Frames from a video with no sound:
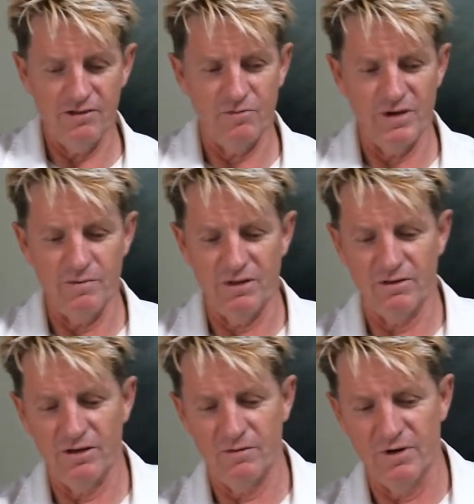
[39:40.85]
This will be my
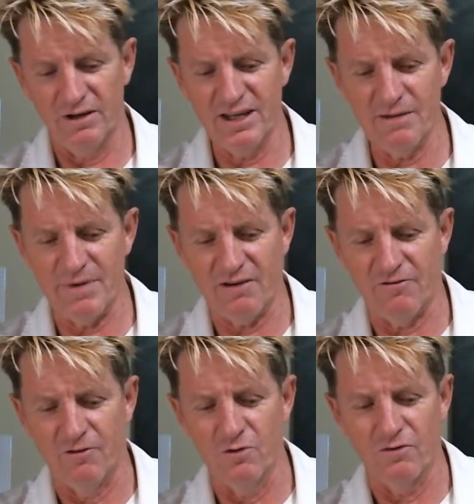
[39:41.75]
third one. I'll get
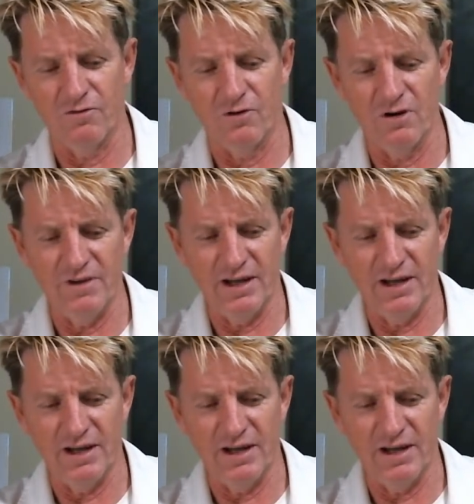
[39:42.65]
about 4 or 5